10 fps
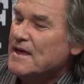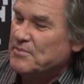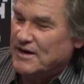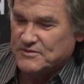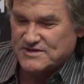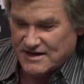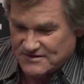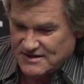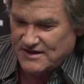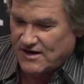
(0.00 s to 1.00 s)
But I could
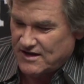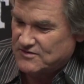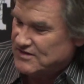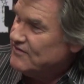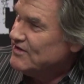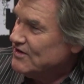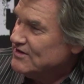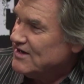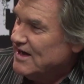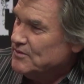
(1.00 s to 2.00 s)
see the audience was having a
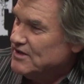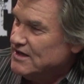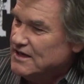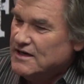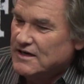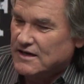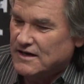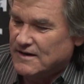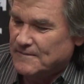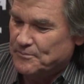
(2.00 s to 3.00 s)
good time with it.
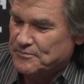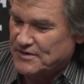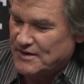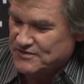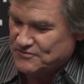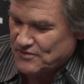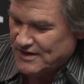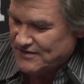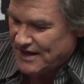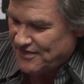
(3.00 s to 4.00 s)
But it was
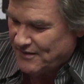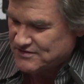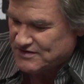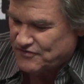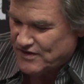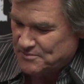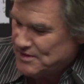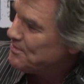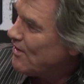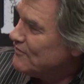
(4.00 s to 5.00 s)
I thought it was just fun to be
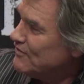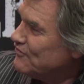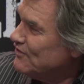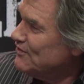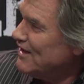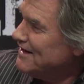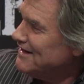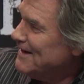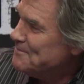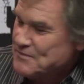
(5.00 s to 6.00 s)
a part of it for you that
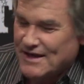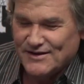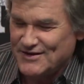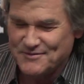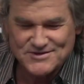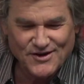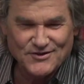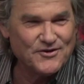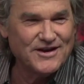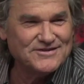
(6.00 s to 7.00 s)
night. He was all
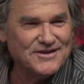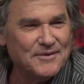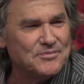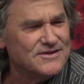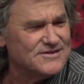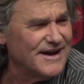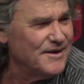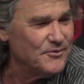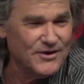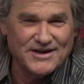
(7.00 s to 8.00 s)
dressed up in his
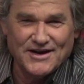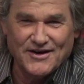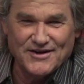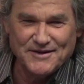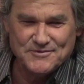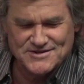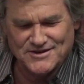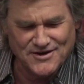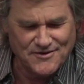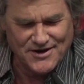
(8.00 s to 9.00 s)
cowboy gear, and he was the
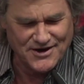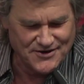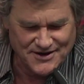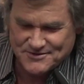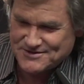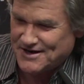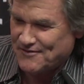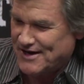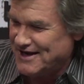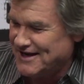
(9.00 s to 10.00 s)
narrator. He was
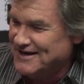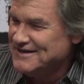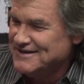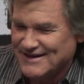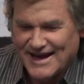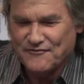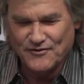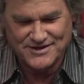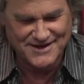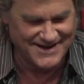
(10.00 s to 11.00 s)
narrating
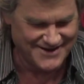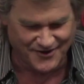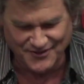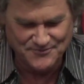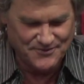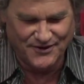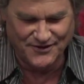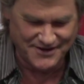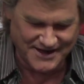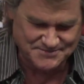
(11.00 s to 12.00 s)
everything, all
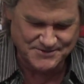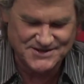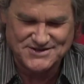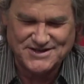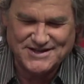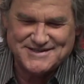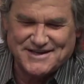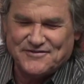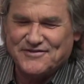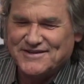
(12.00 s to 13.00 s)
the exposition and
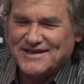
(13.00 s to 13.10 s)
stuff.